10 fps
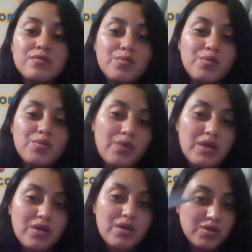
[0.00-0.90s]
Put away
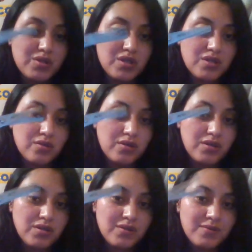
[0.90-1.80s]
your
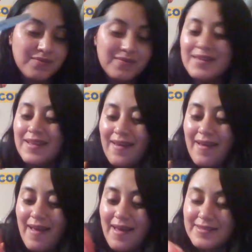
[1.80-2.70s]
scissors.
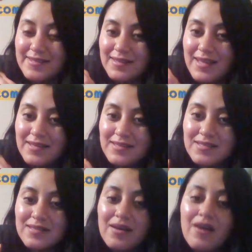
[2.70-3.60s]

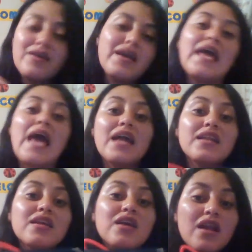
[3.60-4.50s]
Excellent. Okay,
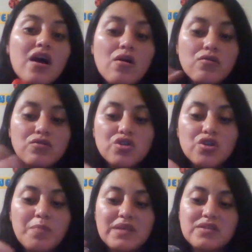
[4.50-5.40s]
and close
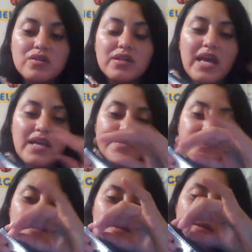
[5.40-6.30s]
your pencil case.
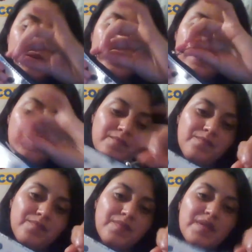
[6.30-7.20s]

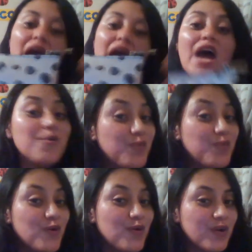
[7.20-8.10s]
And
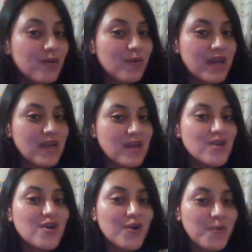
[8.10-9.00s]
put away
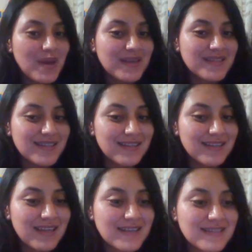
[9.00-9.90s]
your pencil
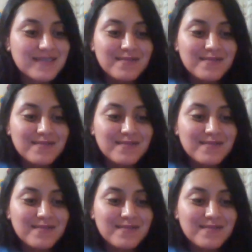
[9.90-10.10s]
case.